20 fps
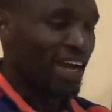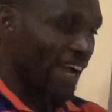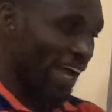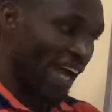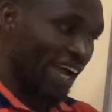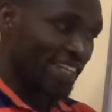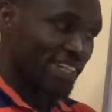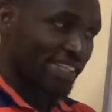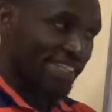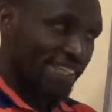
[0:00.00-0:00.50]

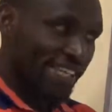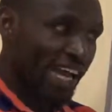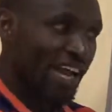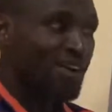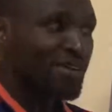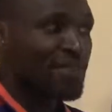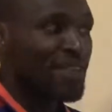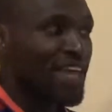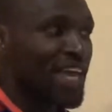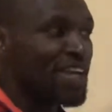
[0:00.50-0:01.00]
and
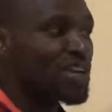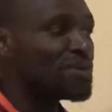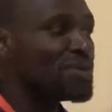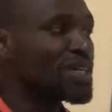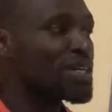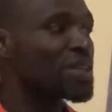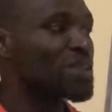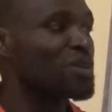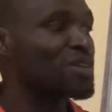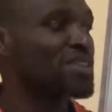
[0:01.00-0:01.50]
now they are
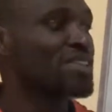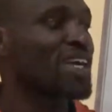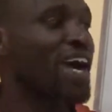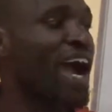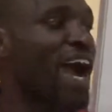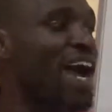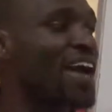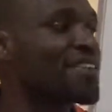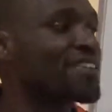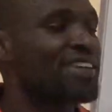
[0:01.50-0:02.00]
doing those
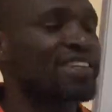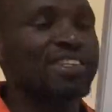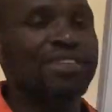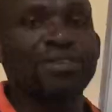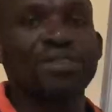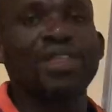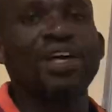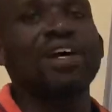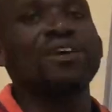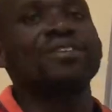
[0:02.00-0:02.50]
hundreds
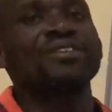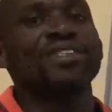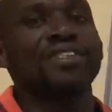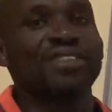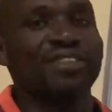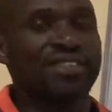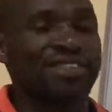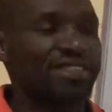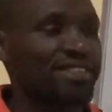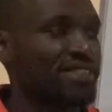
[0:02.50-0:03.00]
of
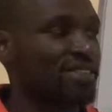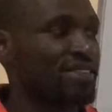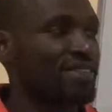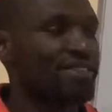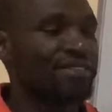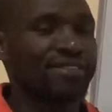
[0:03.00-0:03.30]
thousands.